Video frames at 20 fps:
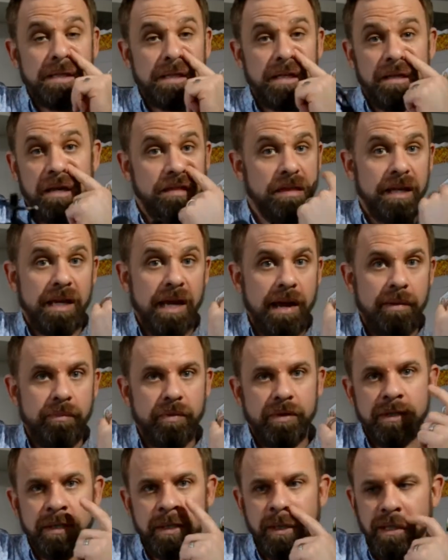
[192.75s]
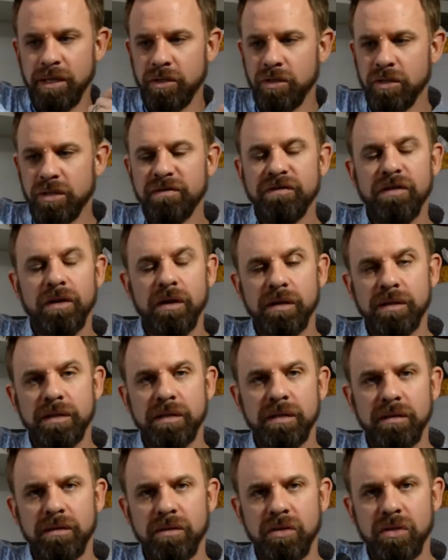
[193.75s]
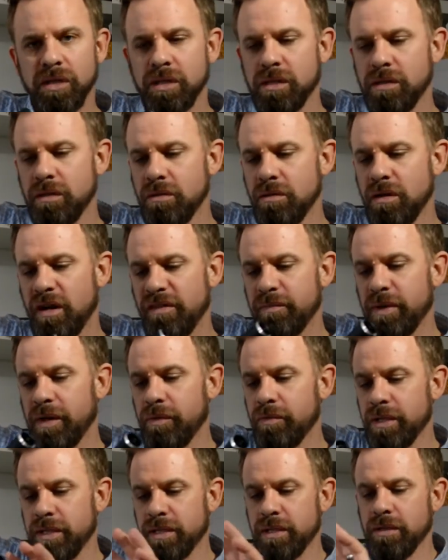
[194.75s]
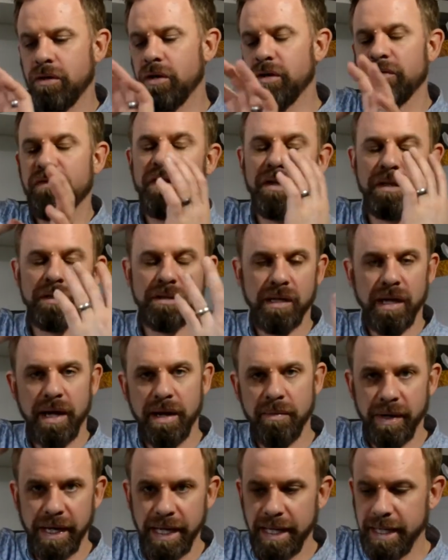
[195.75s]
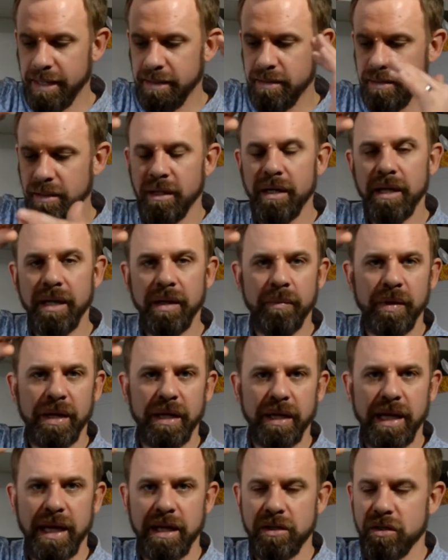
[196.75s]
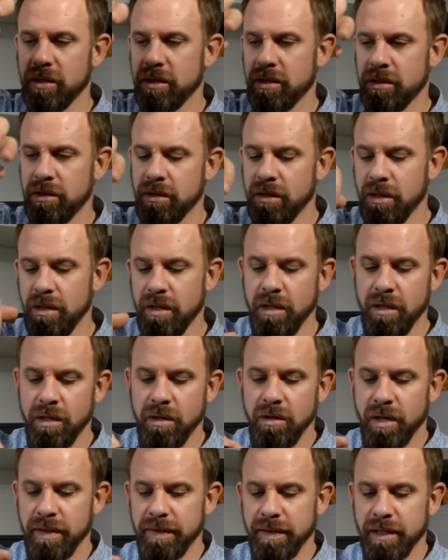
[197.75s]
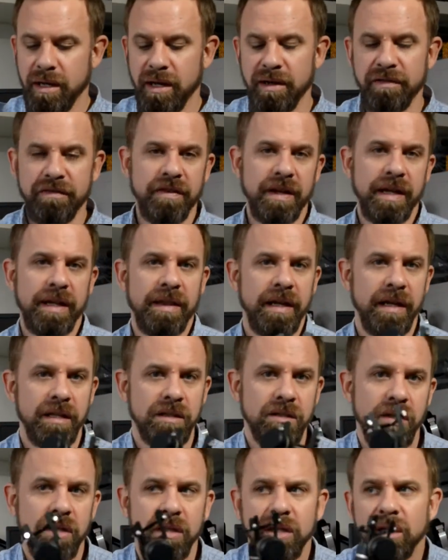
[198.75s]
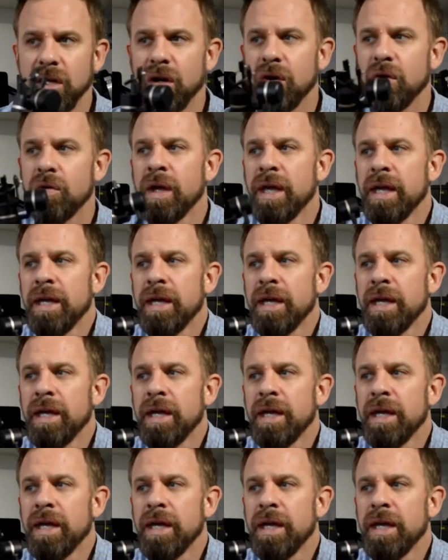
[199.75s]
nothing happens. It just falls just off my wrist, or it falls out of my hand, but it catches on the cuff and then it's good to go.